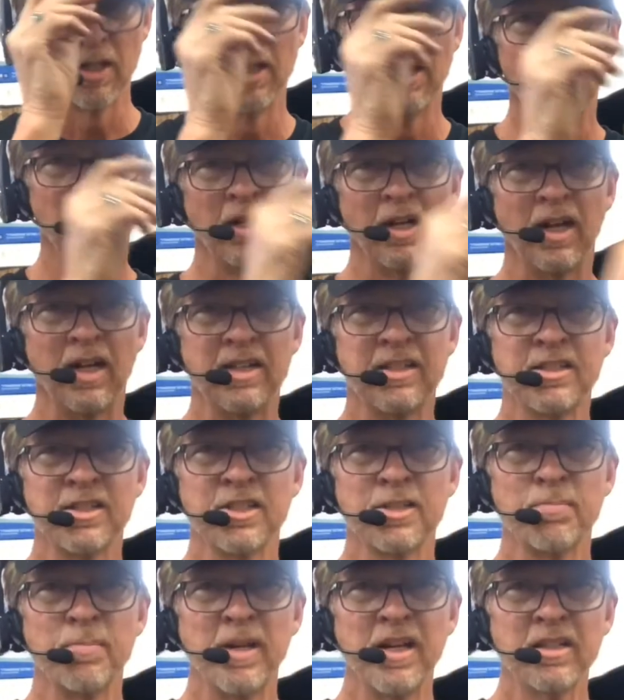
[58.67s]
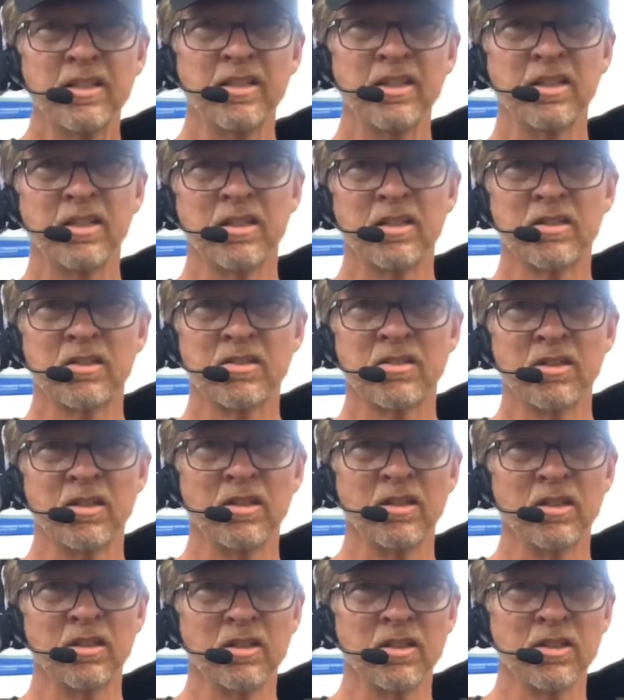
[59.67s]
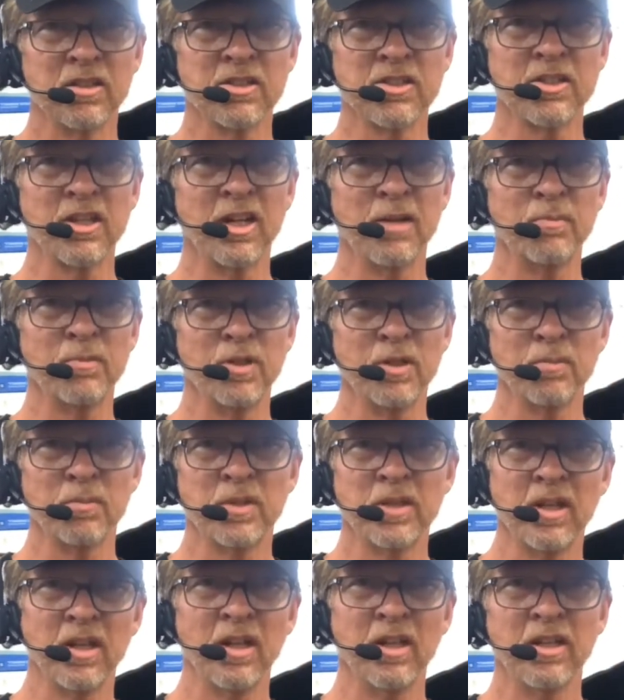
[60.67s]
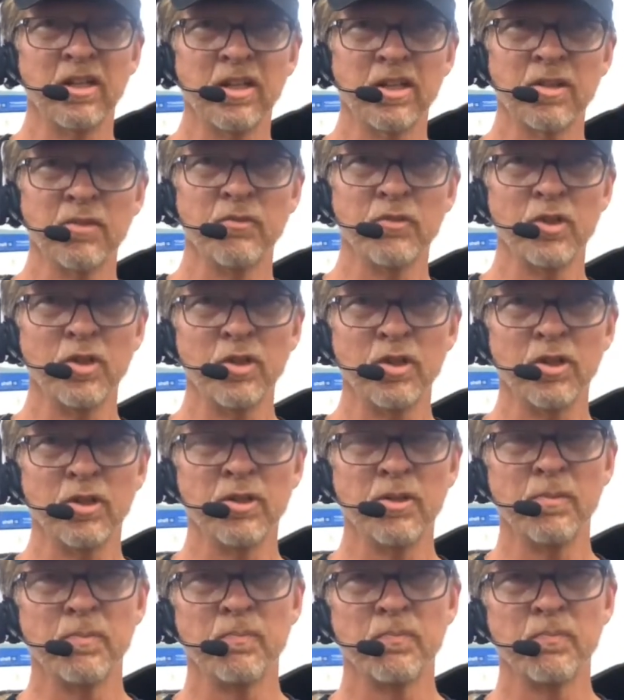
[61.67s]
I suspect it a stopped up catalytic converter.